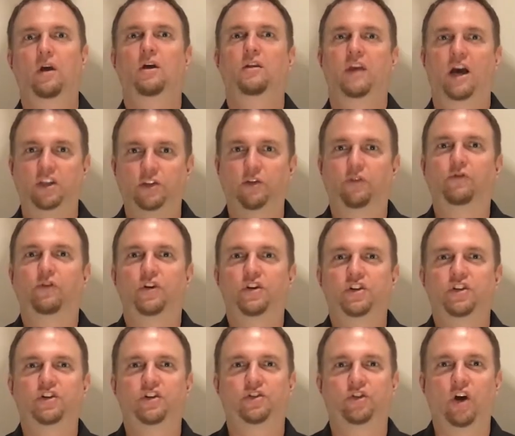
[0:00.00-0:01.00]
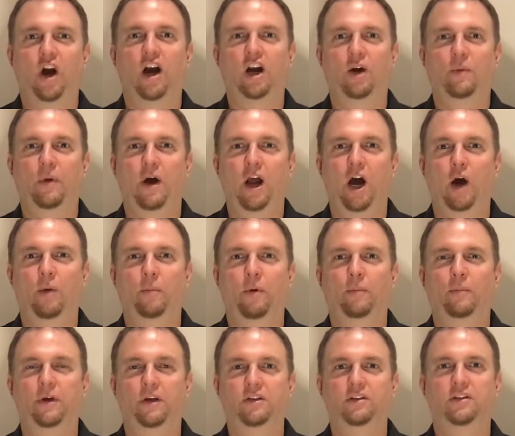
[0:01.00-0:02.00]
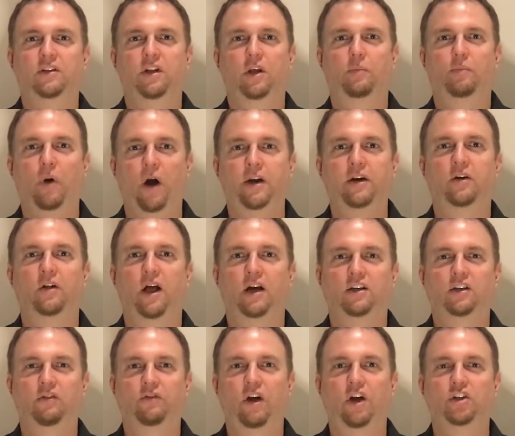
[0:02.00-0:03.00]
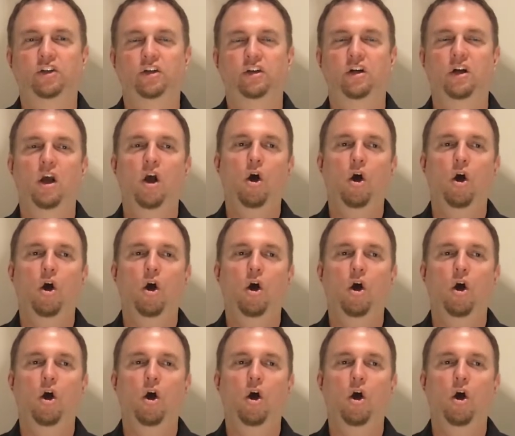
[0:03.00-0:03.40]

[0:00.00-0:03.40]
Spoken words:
that's the first track on my album, is the pineal activation.